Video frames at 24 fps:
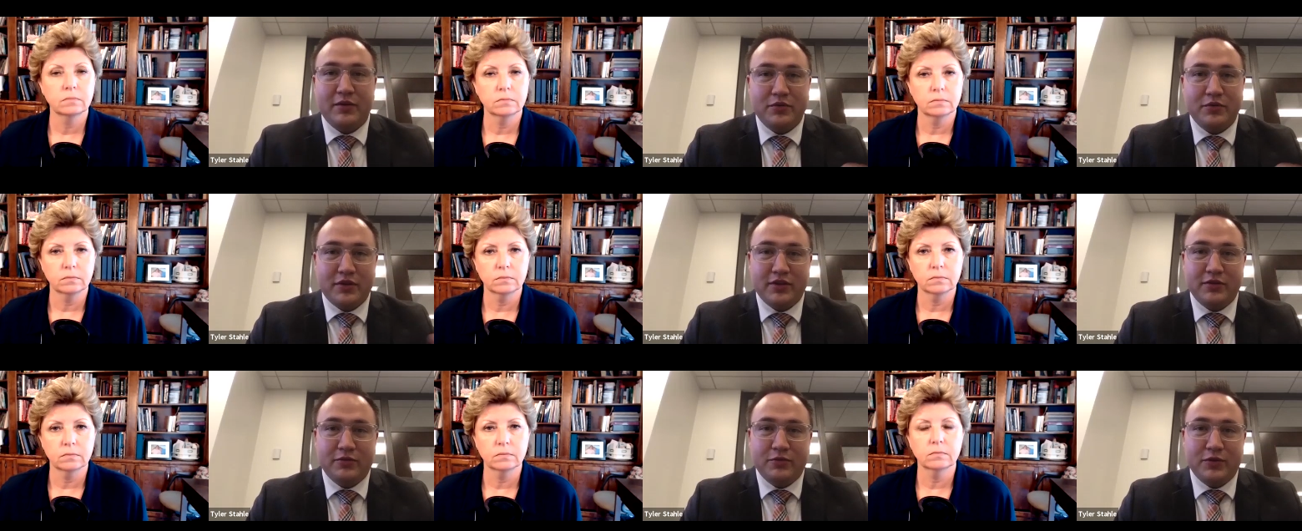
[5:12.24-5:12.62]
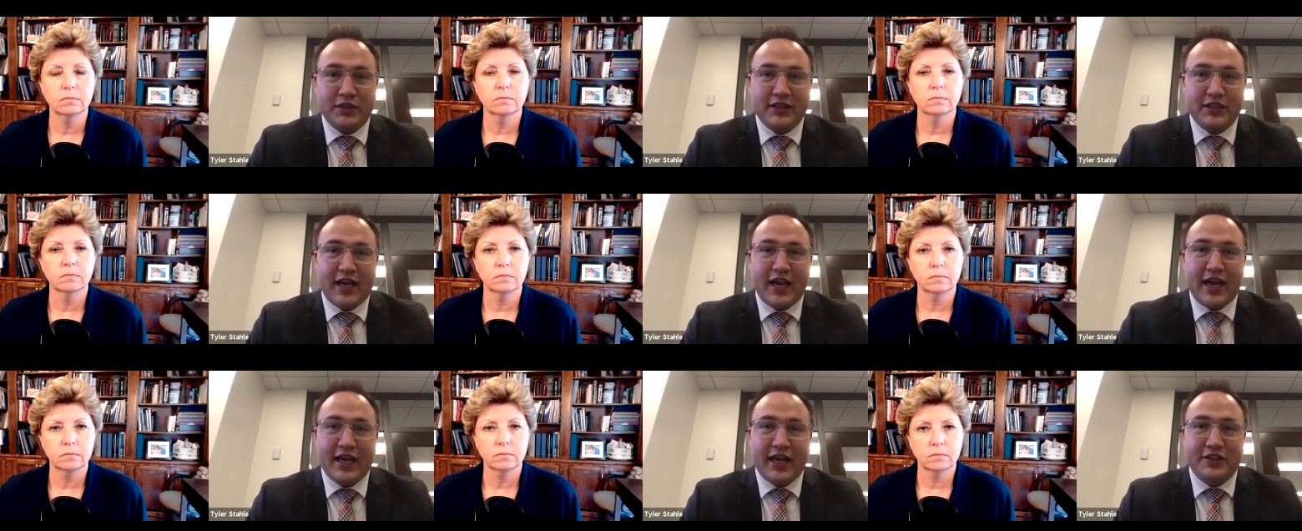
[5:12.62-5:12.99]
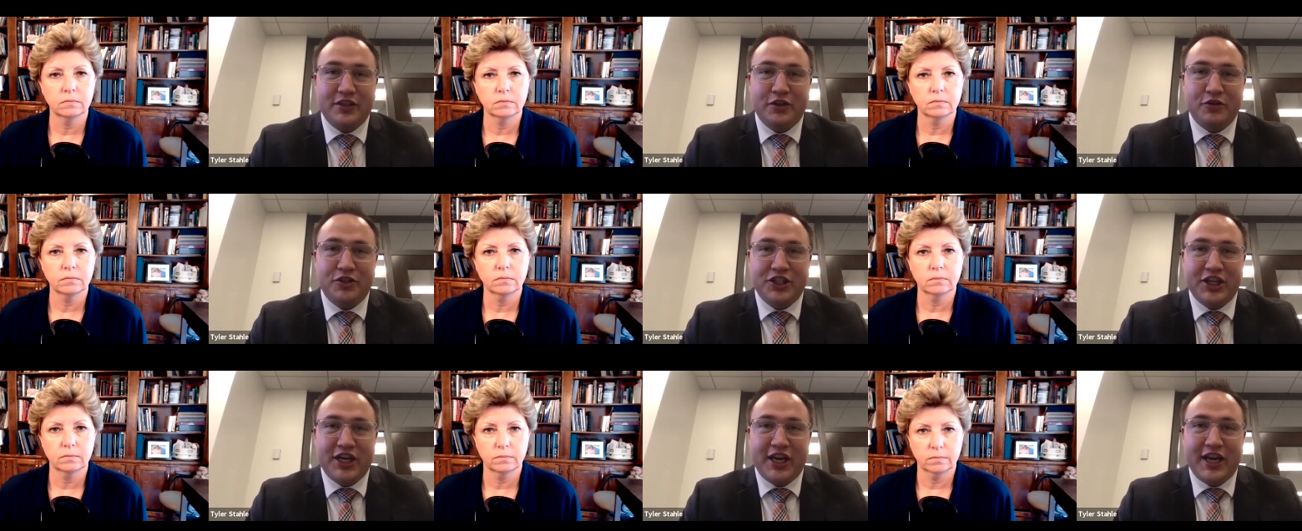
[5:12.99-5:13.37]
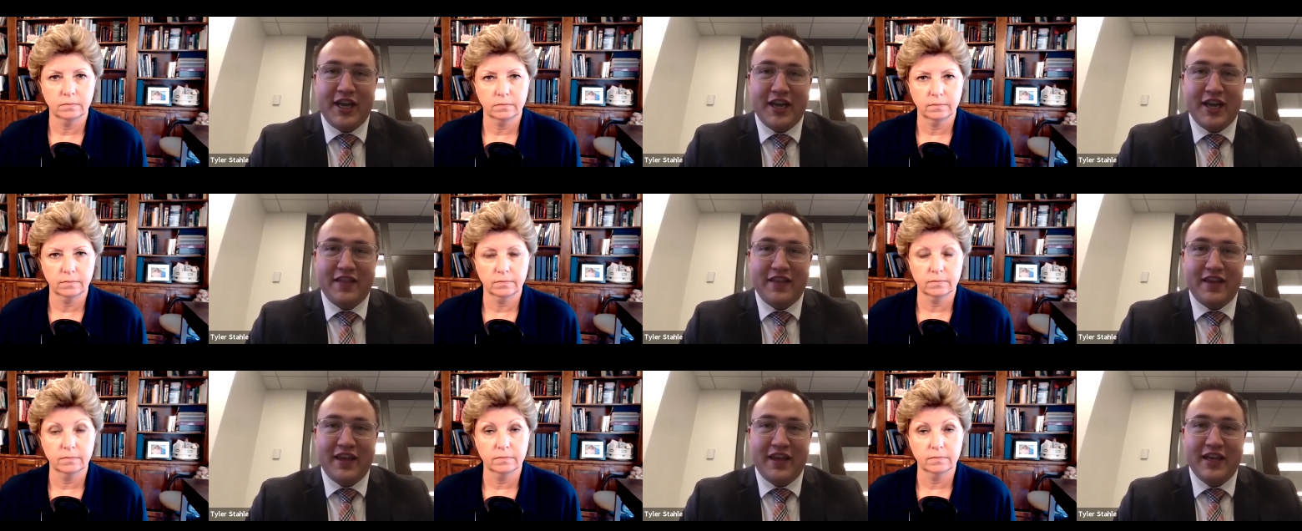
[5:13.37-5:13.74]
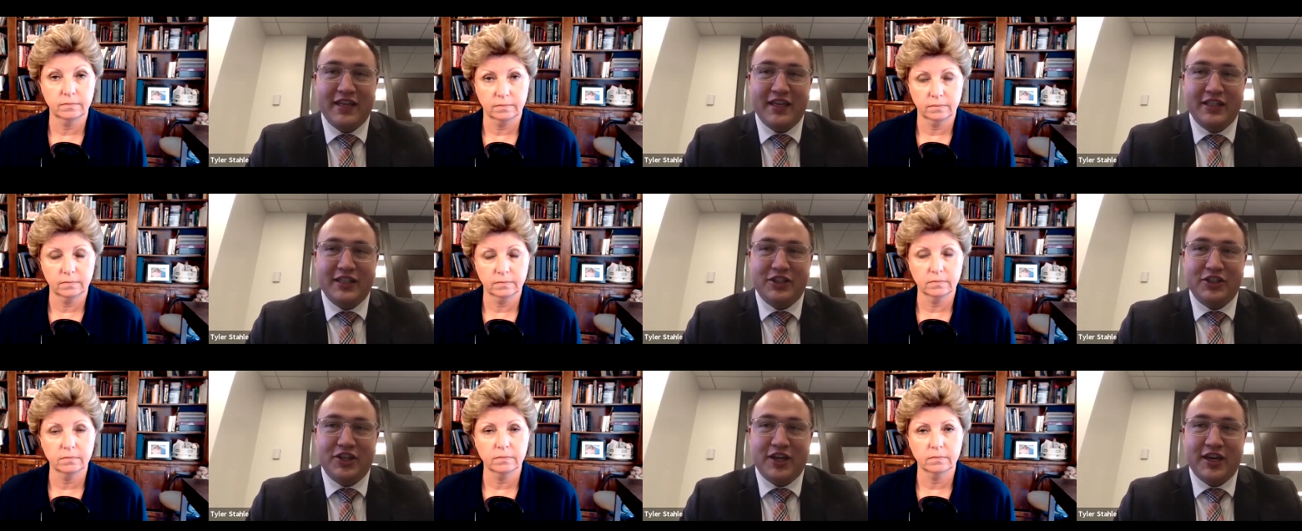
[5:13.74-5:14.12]
Speaker 1: we say SOG in the
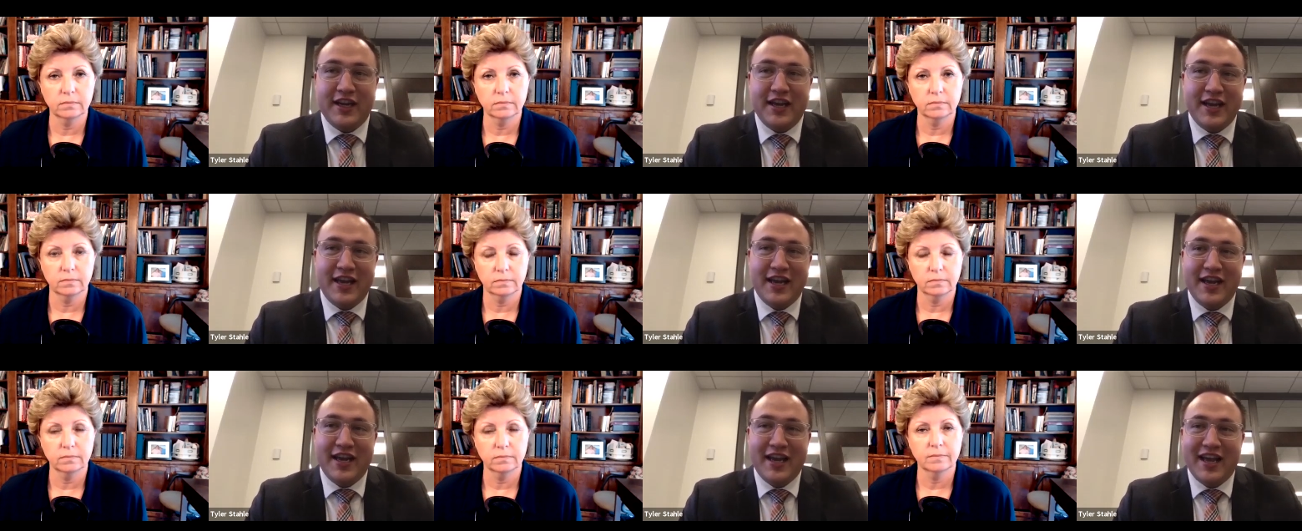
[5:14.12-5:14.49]
industry,